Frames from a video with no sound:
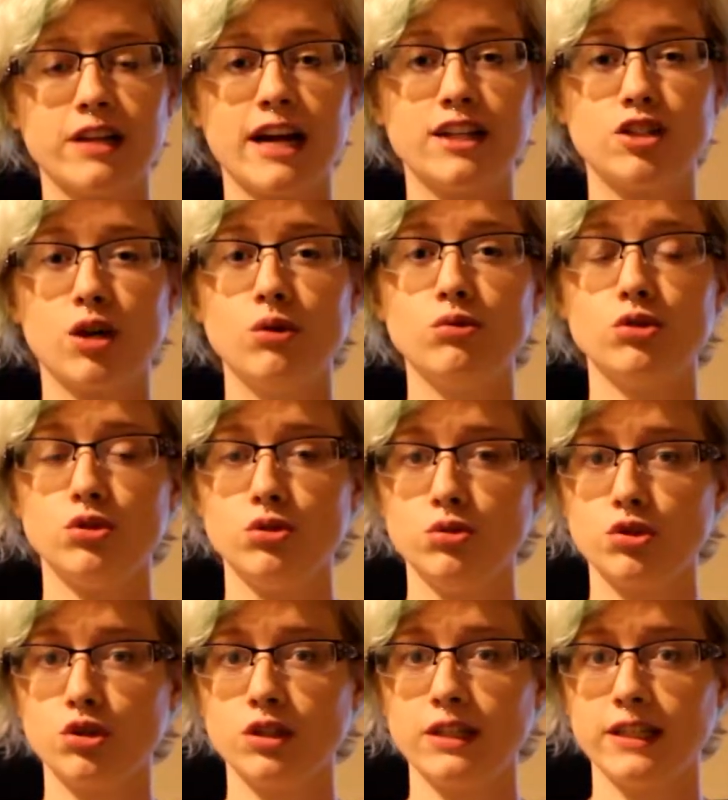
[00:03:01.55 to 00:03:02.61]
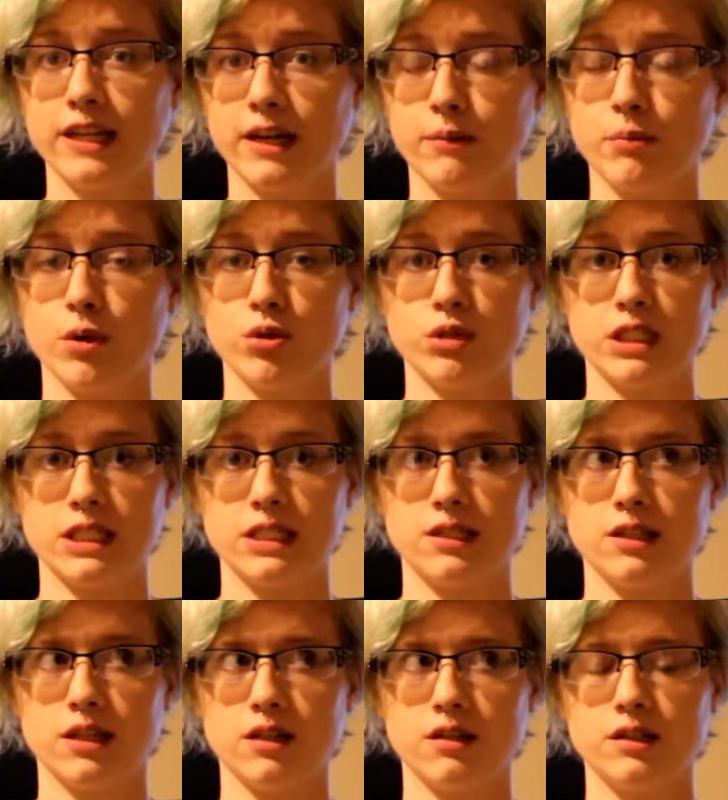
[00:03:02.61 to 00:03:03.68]
I don't usually get motion
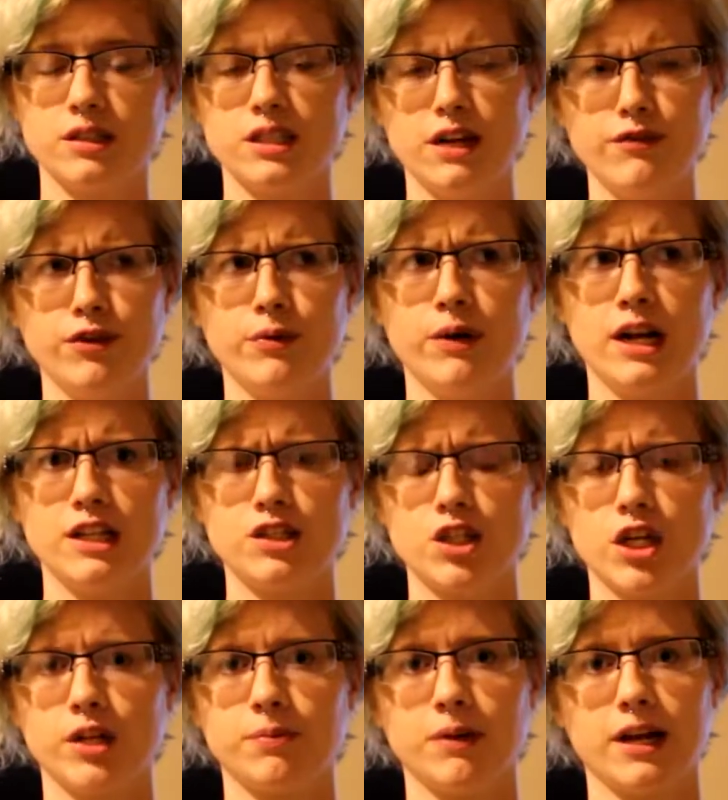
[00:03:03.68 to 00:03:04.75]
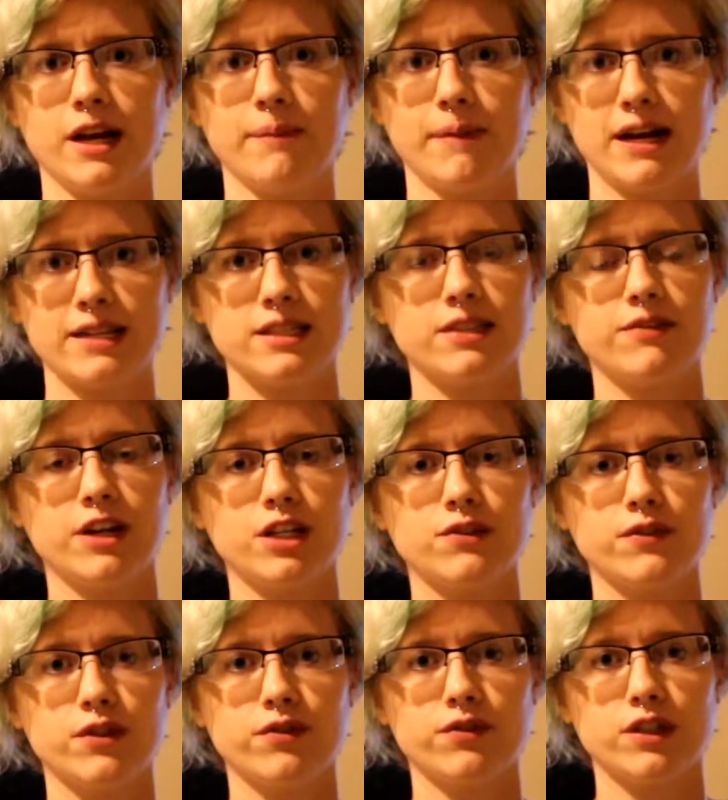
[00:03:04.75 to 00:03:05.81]
sick, except for when I started playing Mass Effect
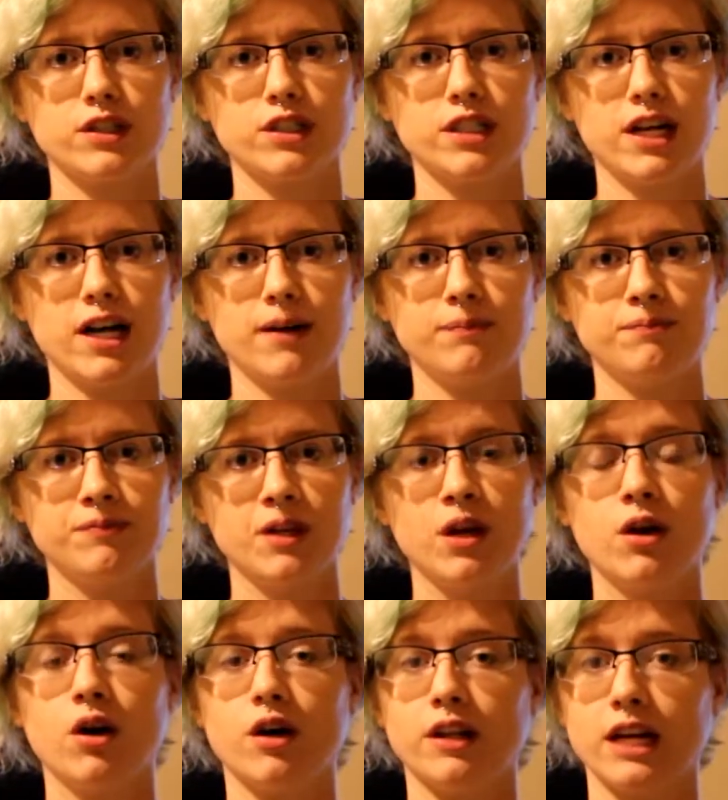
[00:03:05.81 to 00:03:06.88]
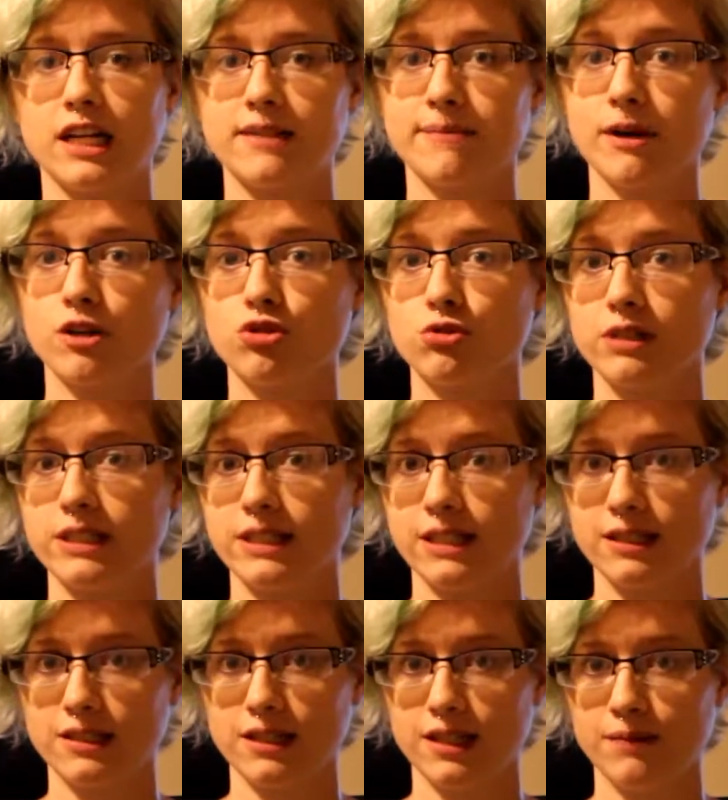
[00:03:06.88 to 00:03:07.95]
for the first time on the Xbox
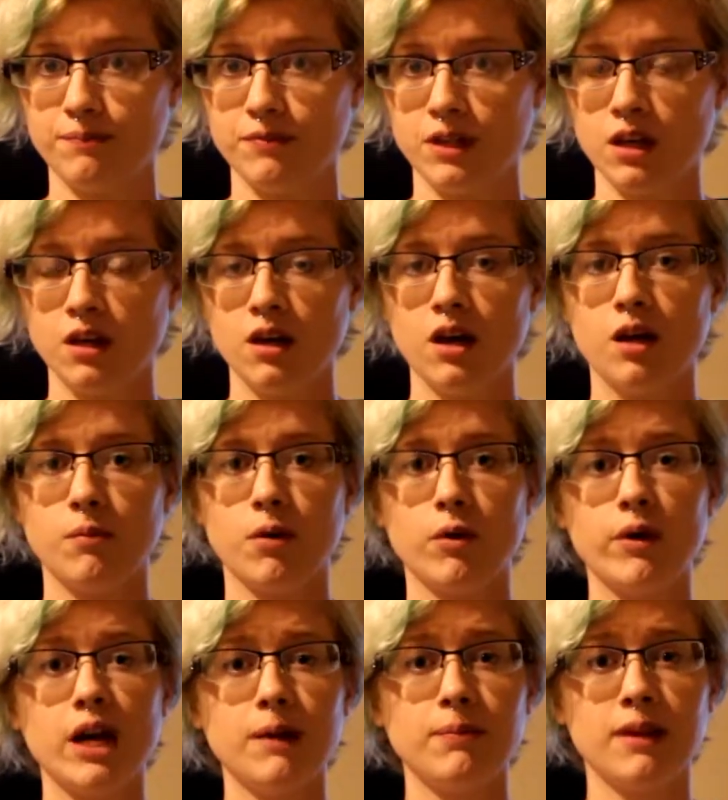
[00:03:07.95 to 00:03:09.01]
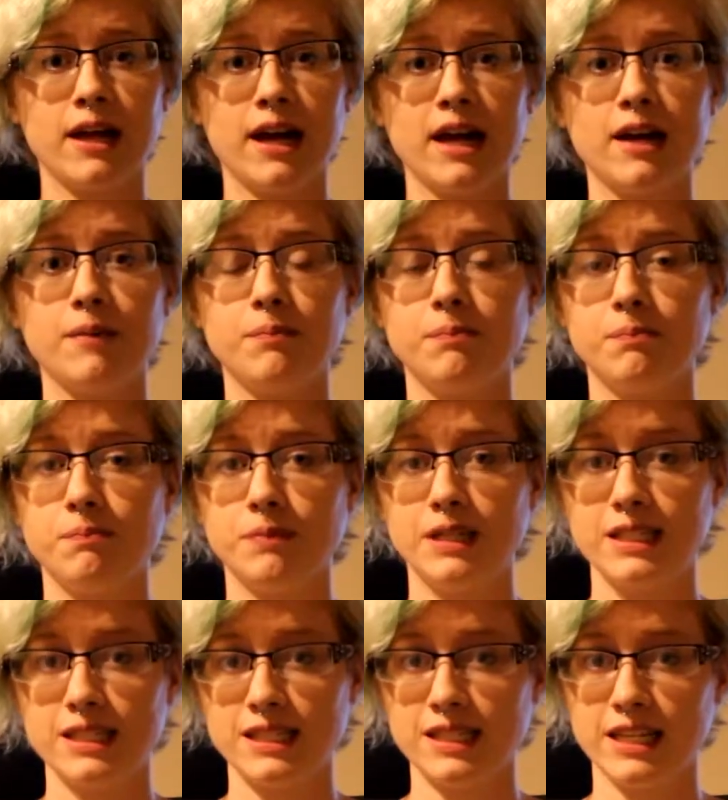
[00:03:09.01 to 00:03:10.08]
360. But when I play
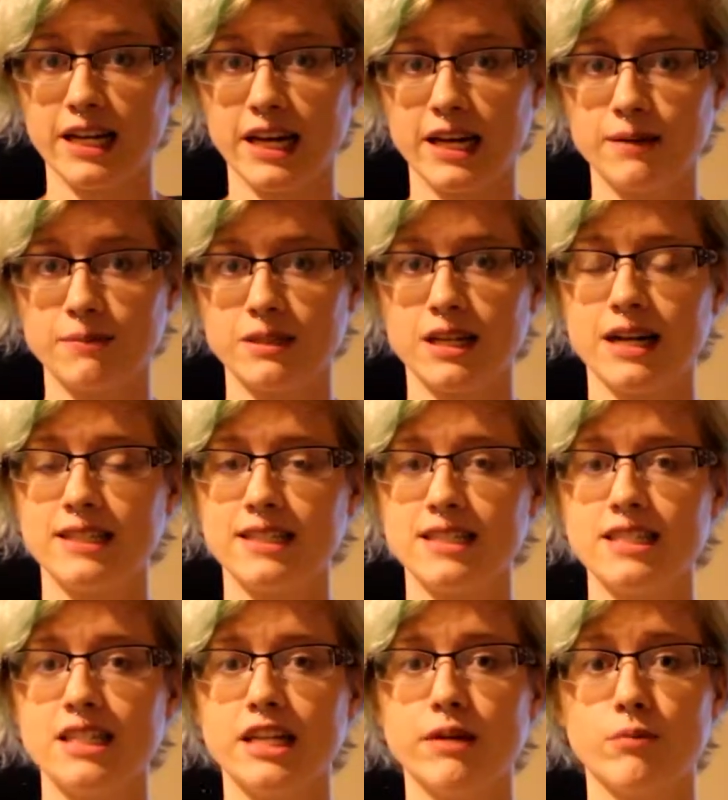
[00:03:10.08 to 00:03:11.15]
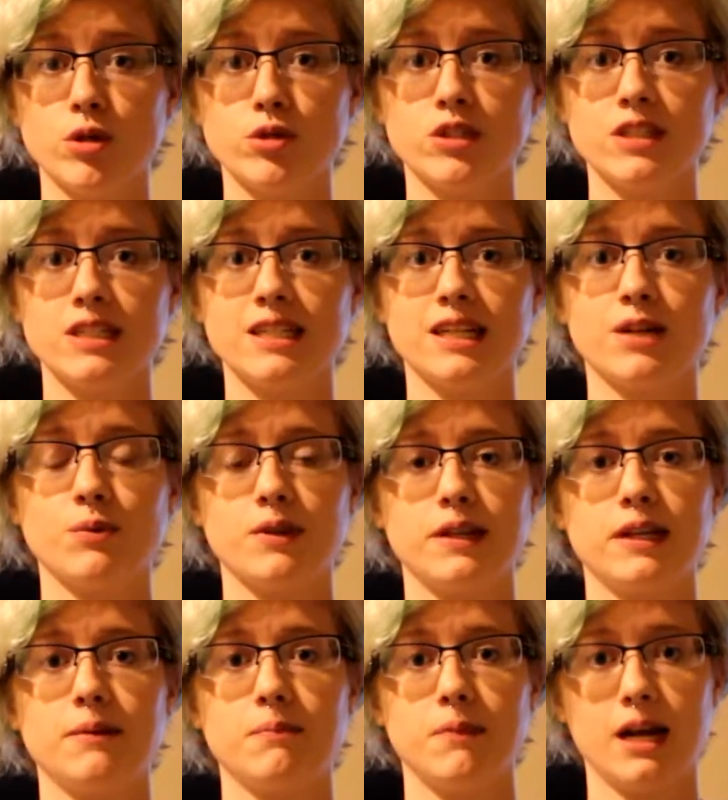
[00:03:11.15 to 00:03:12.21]
PC games, I tend to get motion sick
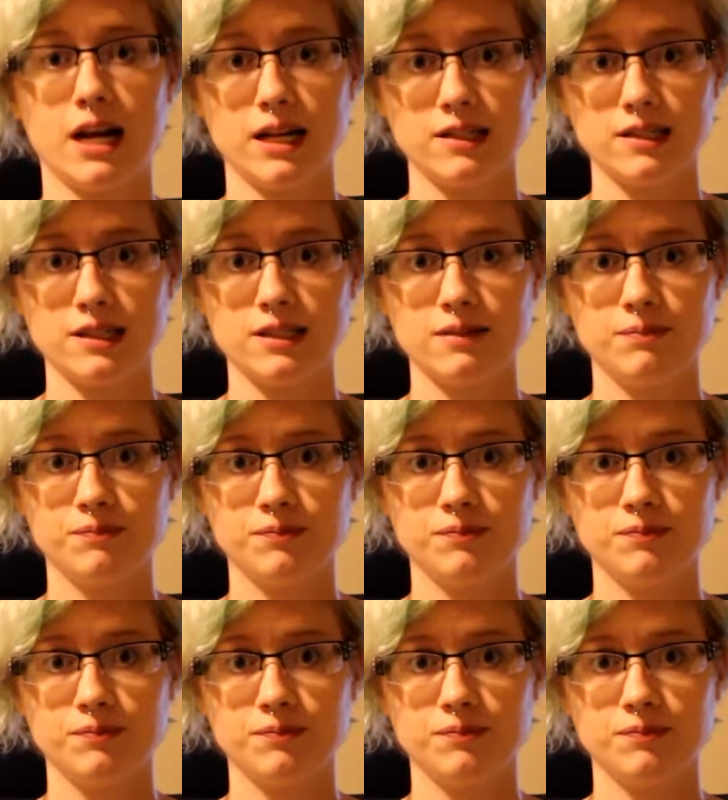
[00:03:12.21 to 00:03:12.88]
within minutes.